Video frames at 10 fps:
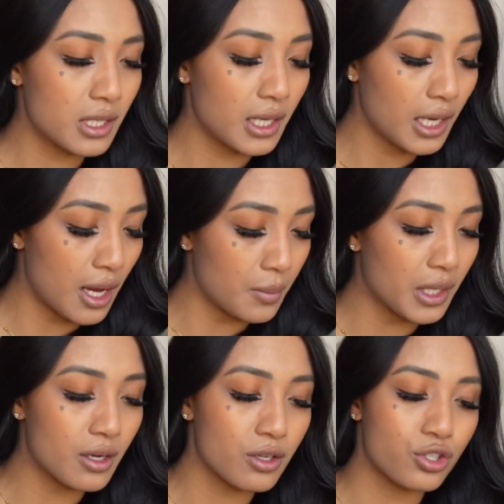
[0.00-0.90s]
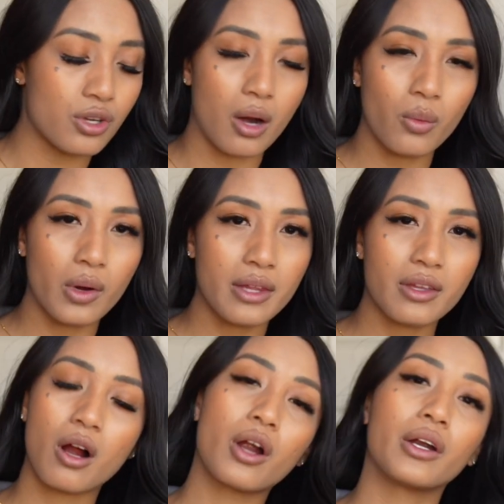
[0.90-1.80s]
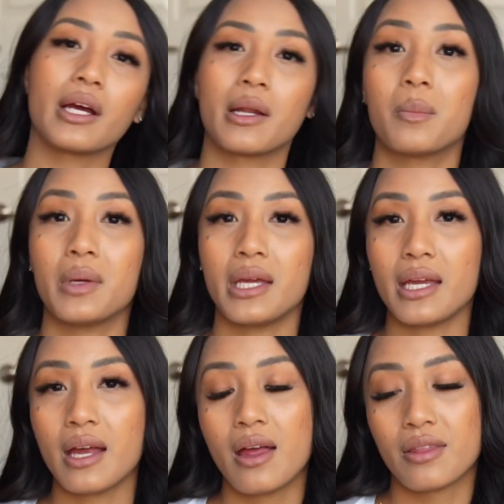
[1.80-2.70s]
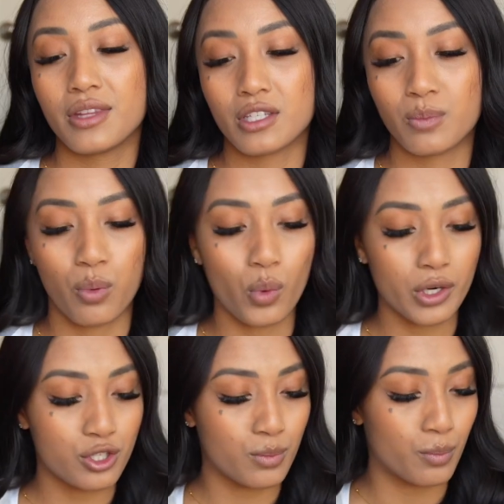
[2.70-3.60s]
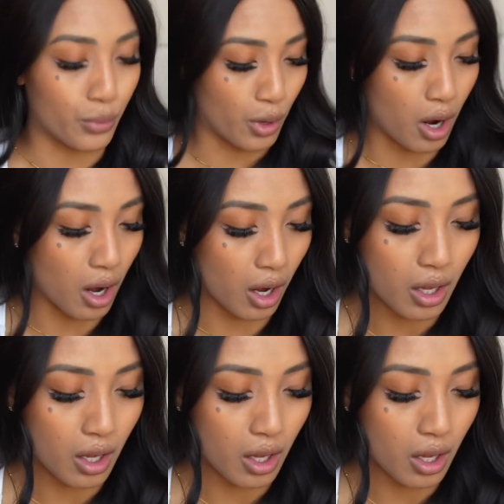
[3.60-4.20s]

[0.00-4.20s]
thing I'm gonna start with are gonna be the sports bra.